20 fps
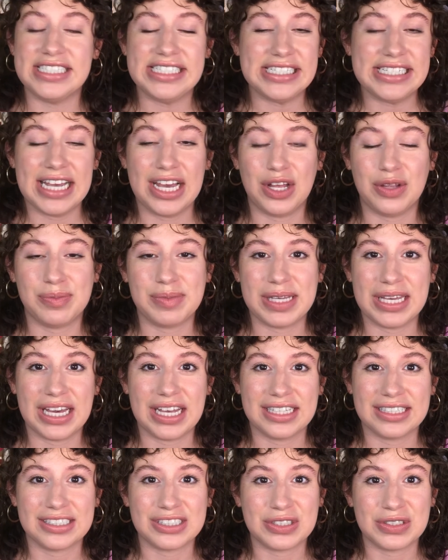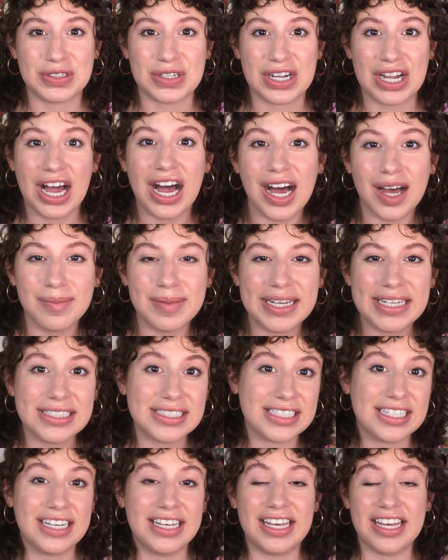tell me a little
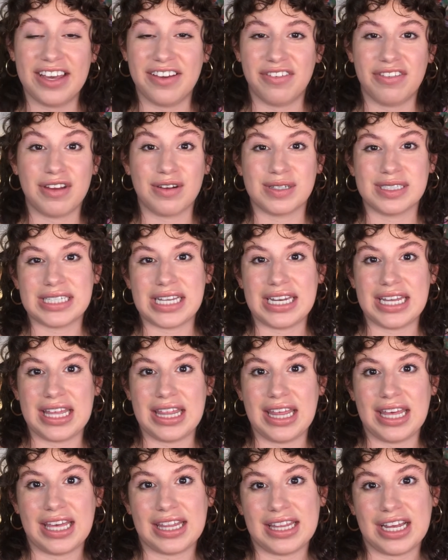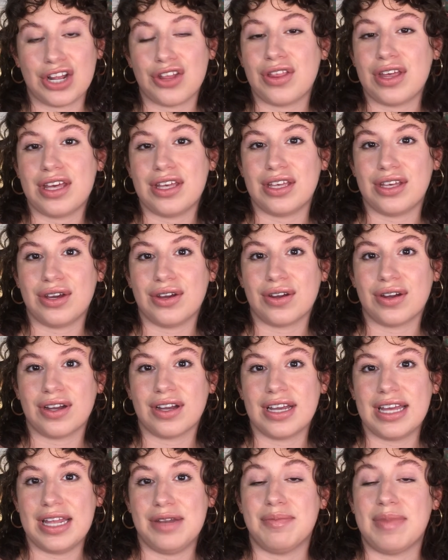comment if there was anything in there that you're
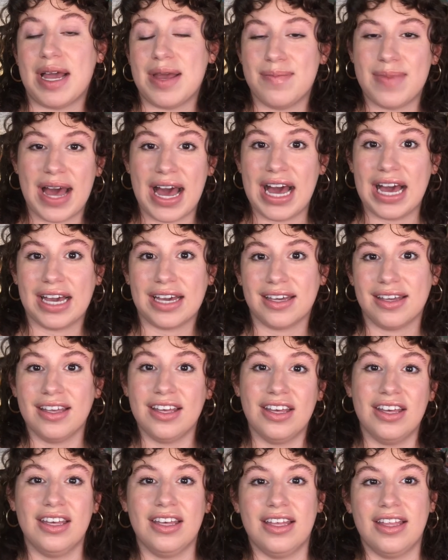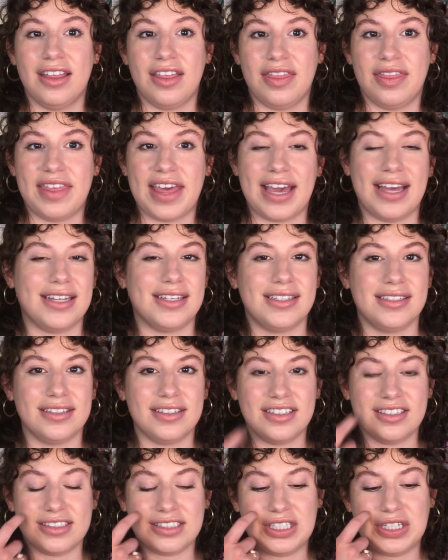in my bag that
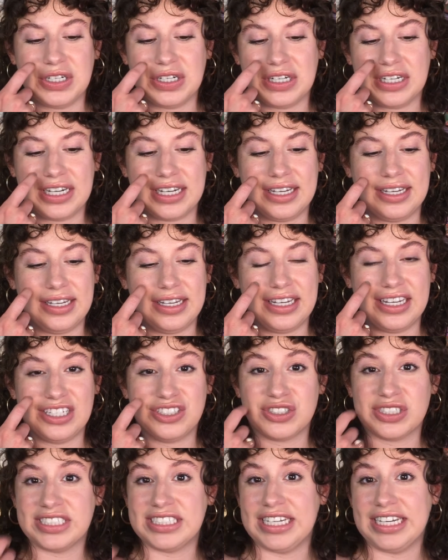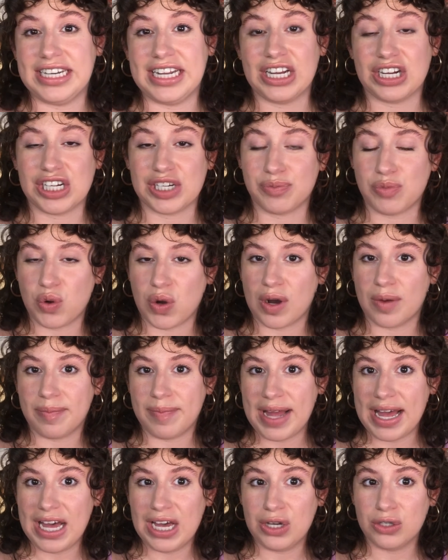you're interested in hearing more
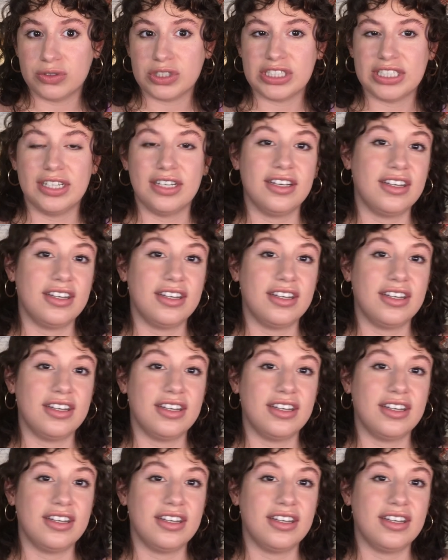about.